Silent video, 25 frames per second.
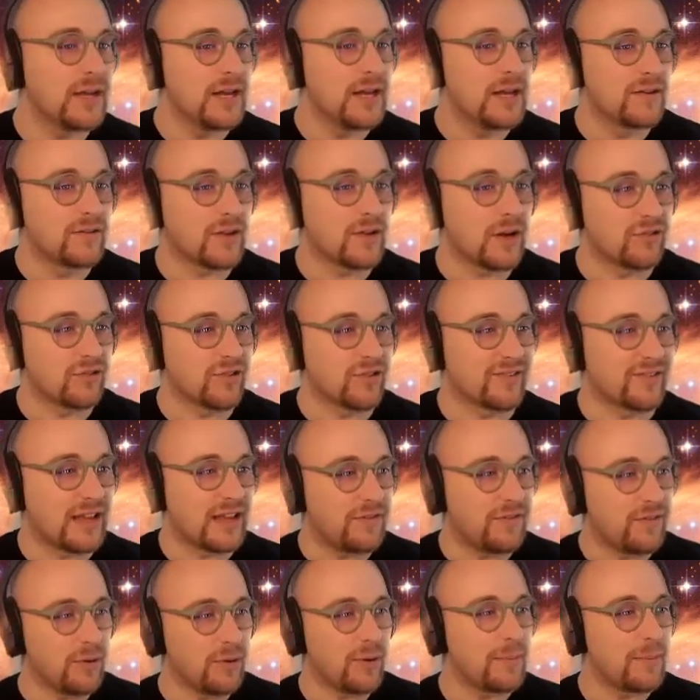So I'll just give
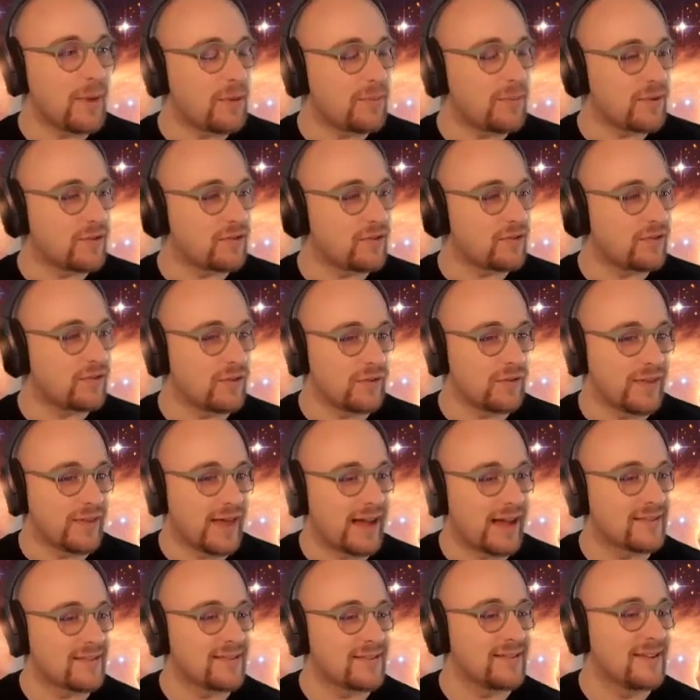you a moment to do
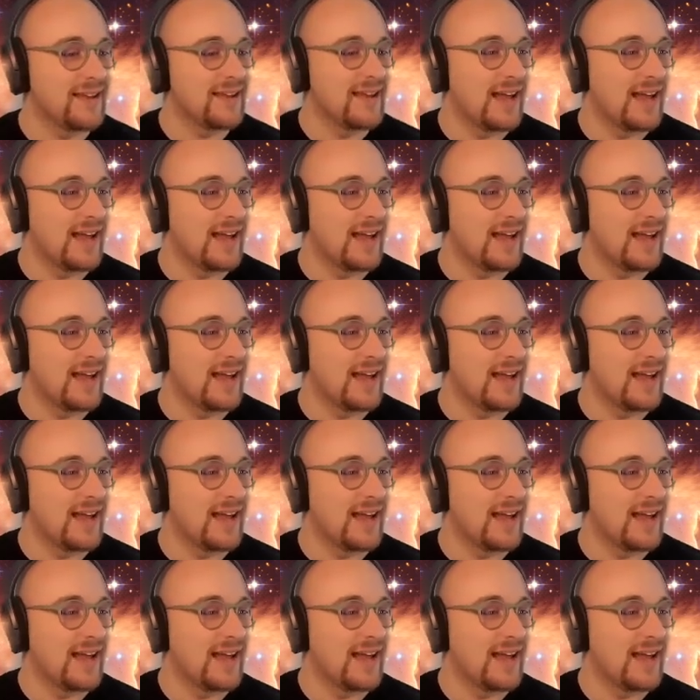that